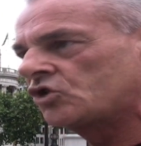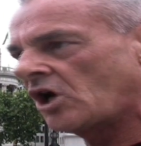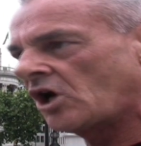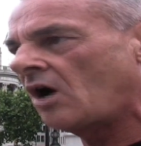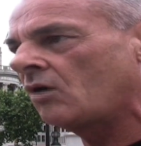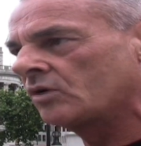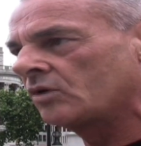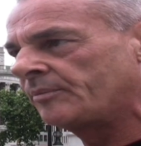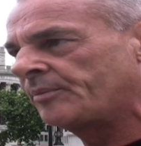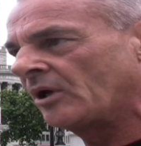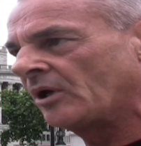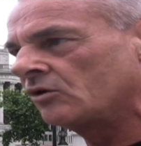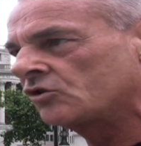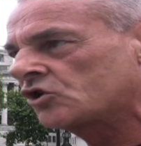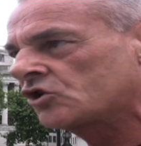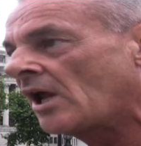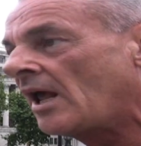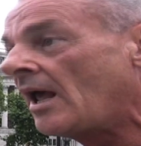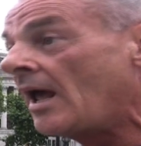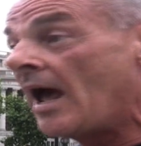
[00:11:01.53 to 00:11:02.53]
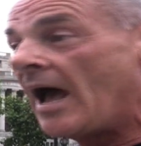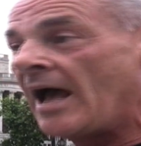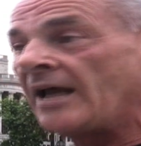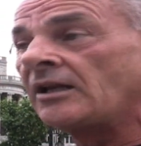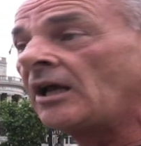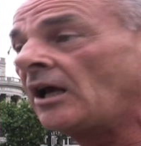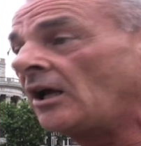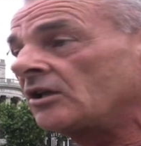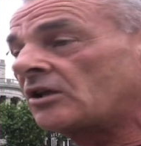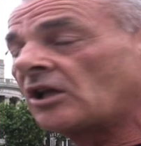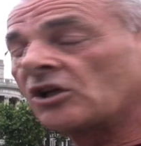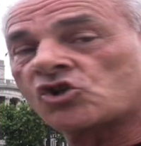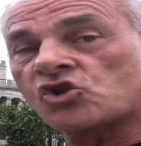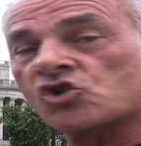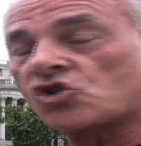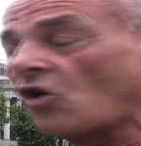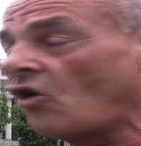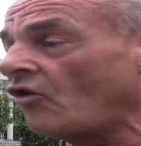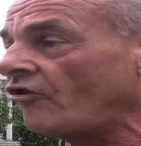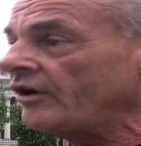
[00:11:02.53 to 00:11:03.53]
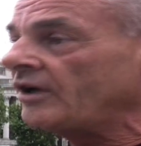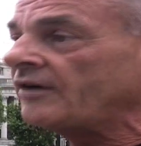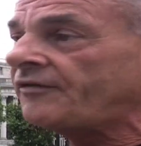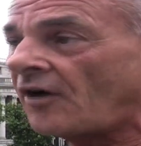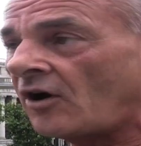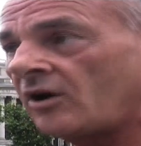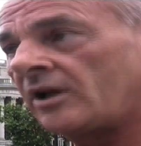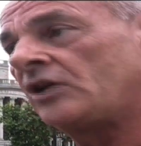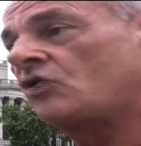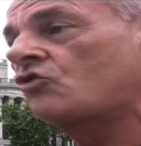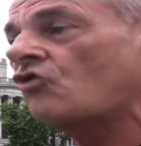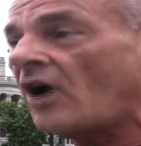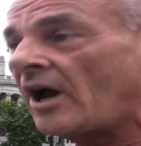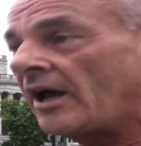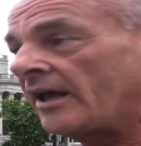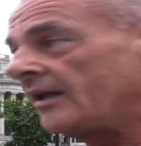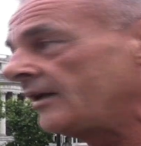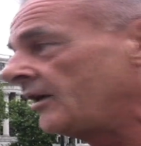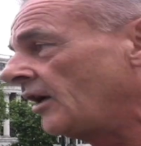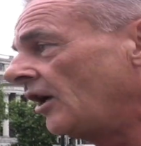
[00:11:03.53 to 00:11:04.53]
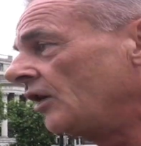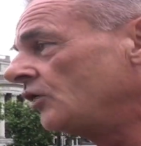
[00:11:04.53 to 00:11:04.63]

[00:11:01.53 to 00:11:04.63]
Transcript: child abuse. And the story of Hollie Greig,